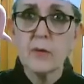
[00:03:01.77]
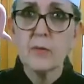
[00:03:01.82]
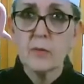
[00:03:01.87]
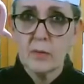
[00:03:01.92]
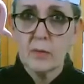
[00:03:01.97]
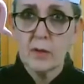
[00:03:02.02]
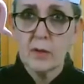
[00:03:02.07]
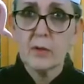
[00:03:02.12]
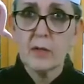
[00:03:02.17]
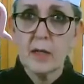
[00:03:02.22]

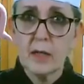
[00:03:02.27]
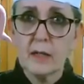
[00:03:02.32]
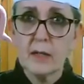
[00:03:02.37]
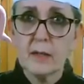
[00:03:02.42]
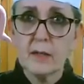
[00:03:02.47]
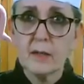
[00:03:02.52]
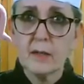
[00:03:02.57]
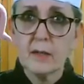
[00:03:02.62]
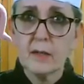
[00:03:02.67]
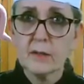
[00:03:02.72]
okay,
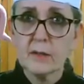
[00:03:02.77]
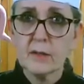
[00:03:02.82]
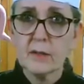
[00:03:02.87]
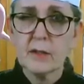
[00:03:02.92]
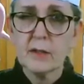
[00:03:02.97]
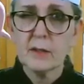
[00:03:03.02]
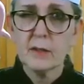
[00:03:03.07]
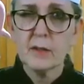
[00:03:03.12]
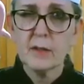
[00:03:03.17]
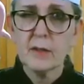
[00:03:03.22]
because this
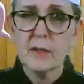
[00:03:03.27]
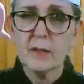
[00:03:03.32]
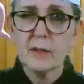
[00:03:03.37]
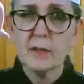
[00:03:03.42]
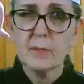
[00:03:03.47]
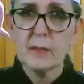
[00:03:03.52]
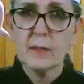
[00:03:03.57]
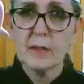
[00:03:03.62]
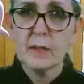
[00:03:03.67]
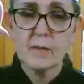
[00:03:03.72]
gets a
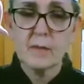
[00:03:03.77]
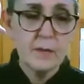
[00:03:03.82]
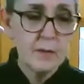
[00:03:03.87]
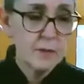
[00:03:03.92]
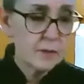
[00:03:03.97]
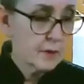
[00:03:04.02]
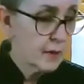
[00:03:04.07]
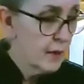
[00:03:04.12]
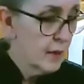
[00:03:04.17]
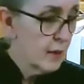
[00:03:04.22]
bit
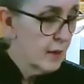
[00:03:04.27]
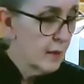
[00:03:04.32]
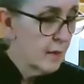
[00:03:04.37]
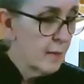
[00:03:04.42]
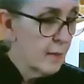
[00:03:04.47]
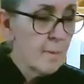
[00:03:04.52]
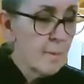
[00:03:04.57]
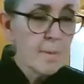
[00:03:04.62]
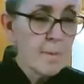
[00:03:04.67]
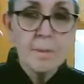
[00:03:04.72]
confusing.
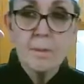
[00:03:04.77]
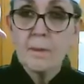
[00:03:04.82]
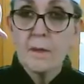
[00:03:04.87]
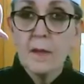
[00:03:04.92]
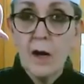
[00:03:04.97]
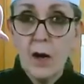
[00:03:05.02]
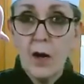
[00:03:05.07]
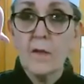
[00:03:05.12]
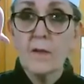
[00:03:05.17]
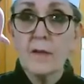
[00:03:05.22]

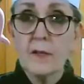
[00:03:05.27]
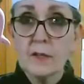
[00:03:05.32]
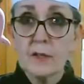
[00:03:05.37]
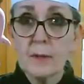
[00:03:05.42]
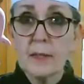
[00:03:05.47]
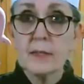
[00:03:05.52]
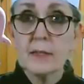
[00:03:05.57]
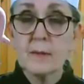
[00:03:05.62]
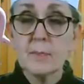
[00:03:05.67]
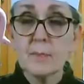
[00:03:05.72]
All these
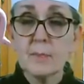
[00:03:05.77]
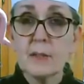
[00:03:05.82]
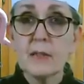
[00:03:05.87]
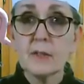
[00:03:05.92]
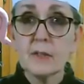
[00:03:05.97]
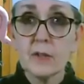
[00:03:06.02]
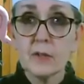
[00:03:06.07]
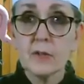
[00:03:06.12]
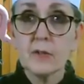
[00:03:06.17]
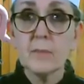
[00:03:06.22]
recipes
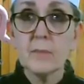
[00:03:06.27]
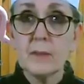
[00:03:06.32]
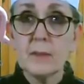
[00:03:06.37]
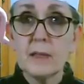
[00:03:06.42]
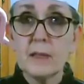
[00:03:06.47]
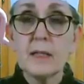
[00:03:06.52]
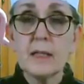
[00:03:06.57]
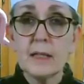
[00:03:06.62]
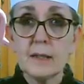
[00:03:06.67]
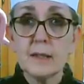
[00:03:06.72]
are going to be
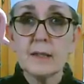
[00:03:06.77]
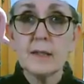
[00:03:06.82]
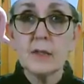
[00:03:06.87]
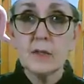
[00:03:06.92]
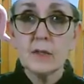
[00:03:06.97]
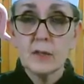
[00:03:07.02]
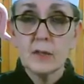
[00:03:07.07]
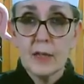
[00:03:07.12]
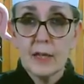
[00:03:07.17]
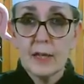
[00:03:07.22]
in the
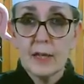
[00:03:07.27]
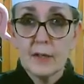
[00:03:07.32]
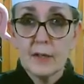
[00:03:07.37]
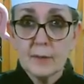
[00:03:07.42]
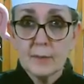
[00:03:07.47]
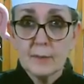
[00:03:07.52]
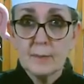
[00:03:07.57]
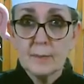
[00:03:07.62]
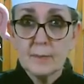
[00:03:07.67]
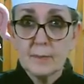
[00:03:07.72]
newsletter,
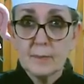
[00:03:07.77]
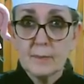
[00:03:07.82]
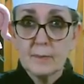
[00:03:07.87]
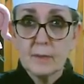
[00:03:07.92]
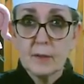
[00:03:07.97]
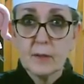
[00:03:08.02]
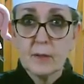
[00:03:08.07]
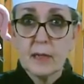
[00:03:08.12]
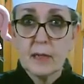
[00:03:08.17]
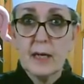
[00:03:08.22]

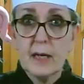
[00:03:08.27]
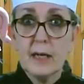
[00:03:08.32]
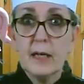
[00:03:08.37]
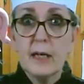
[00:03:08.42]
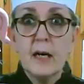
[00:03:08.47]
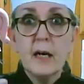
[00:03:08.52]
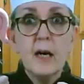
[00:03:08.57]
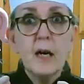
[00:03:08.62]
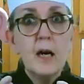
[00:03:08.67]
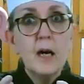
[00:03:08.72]
okay.
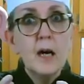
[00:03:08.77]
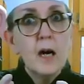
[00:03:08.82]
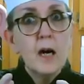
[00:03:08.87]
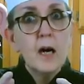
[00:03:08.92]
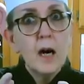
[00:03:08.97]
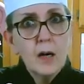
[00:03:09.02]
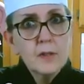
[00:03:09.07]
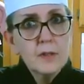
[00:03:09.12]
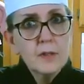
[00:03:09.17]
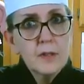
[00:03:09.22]

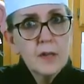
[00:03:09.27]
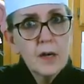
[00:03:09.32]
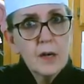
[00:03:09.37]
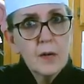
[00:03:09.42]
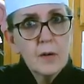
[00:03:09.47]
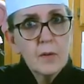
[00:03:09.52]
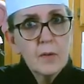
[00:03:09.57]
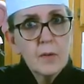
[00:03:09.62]
Also,